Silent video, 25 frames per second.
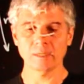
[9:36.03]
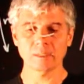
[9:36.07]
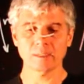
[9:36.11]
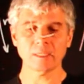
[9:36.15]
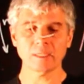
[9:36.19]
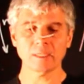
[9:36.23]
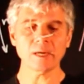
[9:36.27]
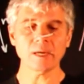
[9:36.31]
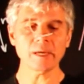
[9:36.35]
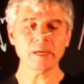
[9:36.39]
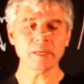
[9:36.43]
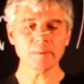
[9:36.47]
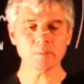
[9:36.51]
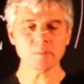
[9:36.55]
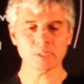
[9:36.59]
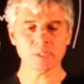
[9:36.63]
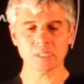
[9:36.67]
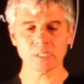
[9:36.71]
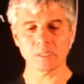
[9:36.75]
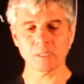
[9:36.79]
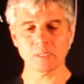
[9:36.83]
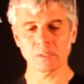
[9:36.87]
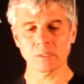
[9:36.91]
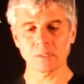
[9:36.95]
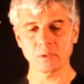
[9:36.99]

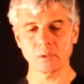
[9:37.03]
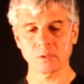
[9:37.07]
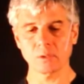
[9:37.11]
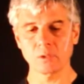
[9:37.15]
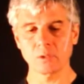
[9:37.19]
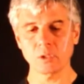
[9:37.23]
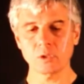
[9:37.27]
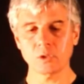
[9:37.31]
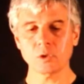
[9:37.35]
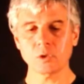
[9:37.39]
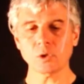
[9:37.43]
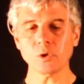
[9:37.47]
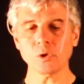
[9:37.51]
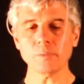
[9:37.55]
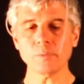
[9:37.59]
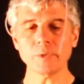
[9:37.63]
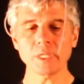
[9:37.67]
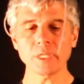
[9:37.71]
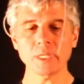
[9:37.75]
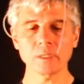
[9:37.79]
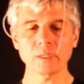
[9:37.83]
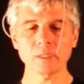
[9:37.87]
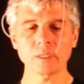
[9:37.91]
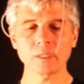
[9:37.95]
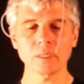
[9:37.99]
times
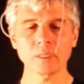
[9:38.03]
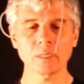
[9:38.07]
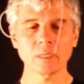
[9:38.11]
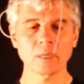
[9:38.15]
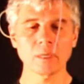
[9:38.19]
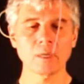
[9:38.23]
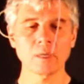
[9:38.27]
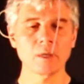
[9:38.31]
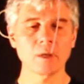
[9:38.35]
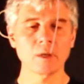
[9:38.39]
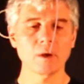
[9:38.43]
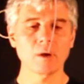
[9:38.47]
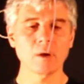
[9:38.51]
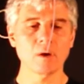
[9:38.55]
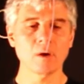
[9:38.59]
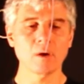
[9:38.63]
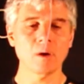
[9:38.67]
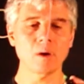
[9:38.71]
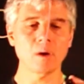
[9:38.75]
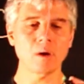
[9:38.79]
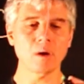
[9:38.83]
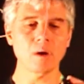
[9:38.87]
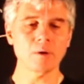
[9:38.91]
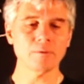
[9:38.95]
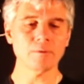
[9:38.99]
determinant
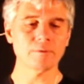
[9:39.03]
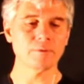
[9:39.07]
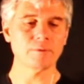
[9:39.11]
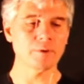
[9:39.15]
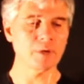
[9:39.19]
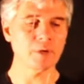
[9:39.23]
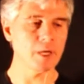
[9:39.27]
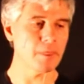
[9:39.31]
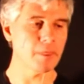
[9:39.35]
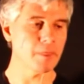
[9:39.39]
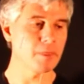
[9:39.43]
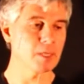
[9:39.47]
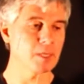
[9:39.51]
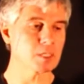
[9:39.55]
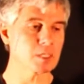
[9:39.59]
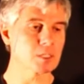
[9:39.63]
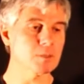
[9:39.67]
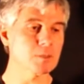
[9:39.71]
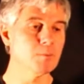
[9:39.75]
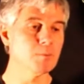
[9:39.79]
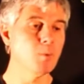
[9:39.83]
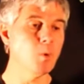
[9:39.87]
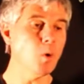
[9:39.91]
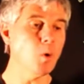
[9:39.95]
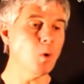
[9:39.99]
of the
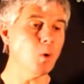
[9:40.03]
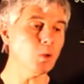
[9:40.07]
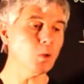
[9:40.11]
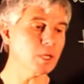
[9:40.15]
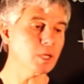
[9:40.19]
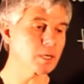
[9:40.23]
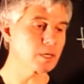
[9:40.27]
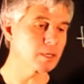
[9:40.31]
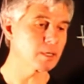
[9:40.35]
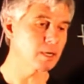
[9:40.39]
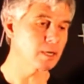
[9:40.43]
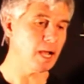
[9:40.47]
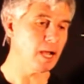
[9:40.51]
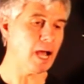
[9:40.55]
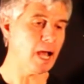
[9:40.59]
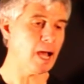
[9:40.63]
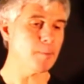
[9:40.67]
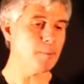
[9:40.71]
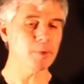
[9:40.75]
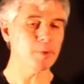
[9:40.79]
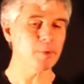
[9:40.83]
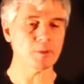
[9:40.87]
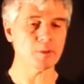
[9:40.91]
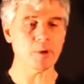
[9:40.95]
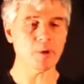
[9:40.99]
smaller
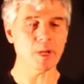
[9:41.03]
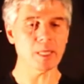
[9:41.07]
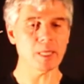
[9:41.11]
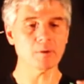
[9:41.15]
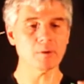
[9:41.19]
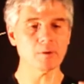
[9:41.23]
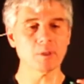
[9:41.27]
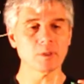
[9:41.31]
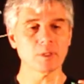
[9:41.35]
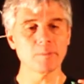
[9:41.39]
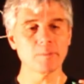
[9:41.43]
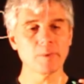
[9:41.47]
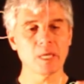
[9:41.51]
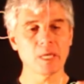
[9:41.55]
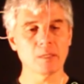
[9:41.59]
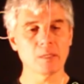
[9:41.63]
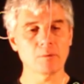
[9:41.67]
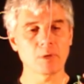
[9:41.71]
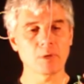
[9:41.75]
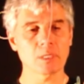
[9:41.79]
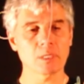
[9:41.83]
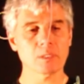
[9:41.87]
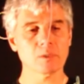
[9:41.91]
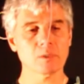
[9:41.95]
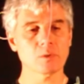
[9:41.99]
upper triangular
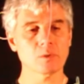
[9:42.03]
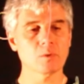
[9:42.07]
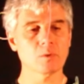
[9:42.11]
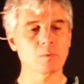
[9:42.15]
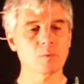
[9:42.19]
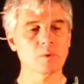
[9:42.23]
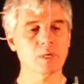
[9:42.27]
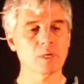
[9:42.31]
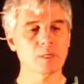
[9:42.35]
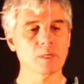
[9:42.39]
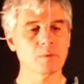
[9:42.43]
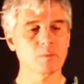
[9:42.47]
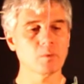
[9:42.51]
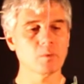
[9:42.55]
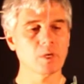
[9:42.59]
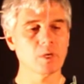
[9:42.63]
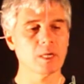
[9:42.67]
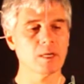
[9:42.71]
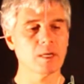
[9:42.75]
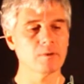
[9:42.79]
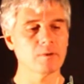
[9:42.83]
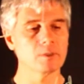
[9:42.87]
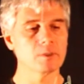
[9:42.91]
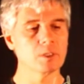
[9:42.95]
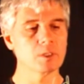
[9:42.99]
matrix. So we
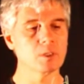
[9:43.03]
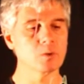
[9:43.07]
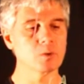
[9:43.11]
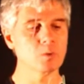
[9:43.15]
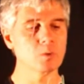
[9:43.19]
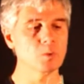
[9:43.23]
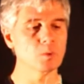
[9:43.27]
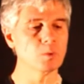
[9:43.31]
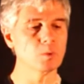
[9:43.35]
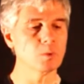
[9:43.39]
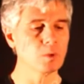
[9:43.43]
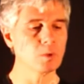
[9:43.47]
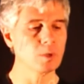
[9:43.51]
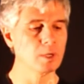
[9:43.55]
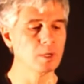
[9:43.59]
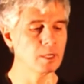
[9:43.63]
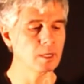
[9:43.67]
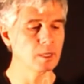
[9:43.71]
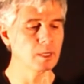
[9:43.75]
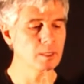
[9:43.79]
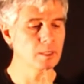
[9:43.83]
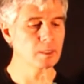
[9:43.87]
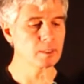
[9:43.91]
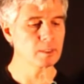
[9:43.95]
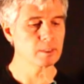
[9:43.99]
have d2,
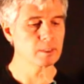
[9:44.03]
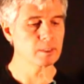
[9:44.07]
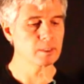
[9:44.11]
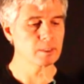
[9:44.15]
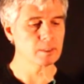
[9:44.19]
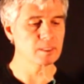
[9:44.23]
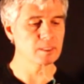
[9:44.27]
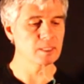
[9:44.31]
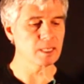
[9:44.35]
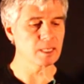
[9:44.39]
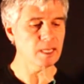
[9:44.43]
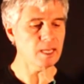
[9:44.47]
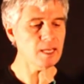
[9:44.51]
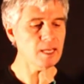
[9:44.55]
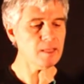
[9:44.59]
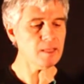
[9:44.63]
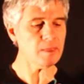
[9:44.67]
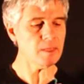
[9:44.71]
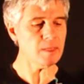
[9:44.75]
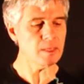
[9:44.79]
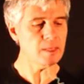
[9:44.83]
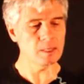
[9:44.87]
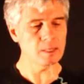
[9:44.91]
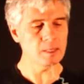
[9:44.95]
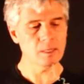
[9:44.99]

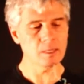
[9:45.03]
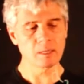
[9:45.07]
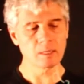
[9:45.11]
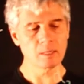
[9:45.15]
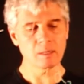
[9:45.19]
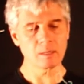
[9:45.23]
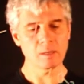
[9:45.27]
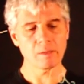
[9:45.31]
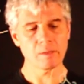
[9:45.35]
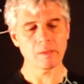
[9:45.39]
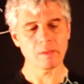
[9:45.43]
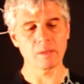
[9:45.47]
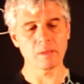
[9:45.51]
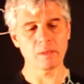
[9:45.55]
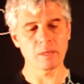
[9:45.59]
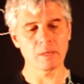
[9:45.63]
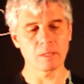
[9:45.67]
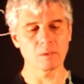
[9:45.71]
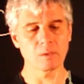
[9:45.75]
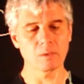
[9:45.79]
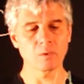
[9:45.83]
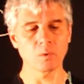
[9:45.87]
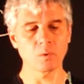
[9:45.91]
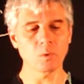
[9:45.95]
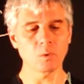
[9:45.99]
dn,
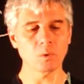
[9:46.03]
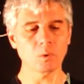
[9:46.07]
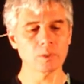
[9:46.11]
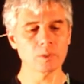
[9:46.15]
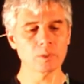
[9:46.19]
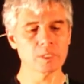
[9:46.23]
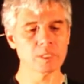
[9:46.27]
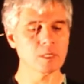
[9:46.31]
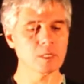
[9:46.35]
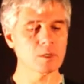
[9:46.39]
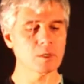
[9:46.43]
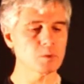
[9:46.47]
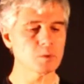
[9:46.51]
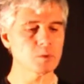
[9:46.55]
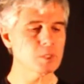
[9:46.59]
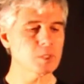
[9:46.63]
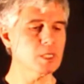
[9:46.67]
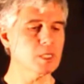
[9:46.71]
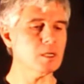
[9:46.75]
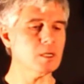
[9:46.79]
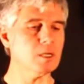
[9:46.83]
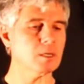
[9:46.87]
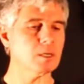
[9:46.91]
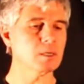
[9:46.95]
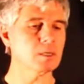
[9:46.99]
then all zeros
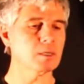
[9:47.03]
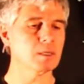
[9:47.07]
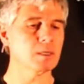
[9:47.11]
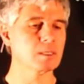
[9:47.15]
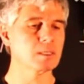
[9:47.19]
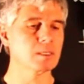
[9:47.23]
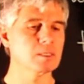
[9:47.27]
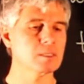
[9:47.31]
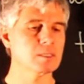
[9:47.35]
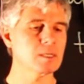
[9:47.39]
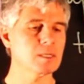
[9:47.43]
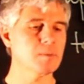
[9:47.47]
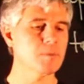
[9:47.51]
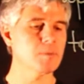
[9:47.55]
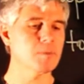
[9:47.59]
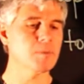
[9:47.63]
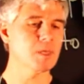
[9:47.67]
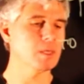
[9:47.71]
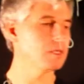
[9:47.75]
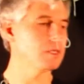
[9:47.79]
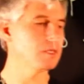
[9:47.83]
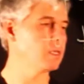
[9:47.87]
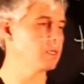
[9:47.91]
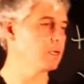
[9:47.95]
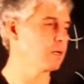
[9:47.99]
here and
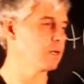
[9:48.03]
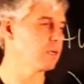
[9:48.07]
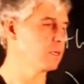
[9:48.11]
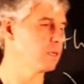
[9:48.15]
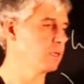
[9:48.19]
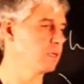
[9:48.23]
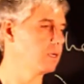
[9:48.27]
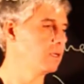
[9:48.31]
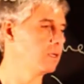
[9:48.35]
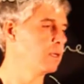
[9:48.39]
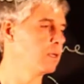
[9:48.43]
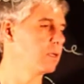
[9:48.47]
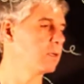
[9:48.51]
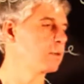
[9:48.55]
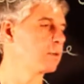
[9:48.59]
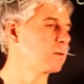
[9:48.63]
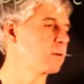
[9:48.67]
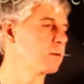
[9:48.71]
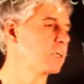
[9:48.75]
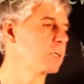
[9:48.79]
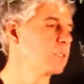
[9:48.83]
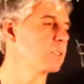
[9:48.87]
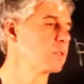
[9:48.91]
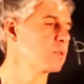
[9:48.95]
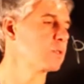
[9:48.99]
something here.
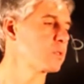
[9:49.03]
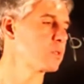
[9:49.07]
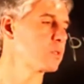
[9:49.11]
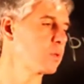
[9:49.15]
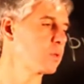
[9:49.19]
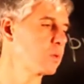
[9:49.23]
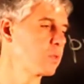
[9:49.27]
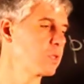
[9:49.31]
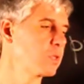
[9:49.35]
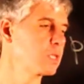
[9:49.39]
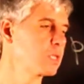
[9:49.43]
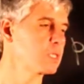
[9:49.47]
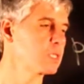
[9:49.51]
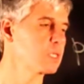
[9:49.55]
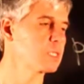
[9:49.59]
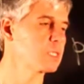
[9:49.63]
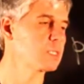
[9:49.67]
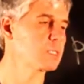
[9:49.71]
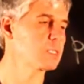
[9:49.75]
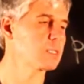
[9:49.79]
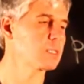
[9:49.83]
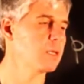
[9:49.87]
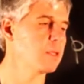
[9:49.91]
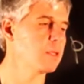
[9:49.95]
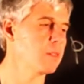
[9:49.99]
Right? So this
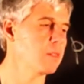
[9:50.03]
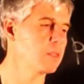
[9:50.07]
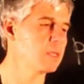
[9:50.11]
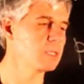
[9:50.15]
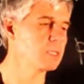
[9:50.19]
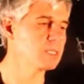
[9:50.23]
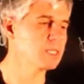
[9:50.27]
is the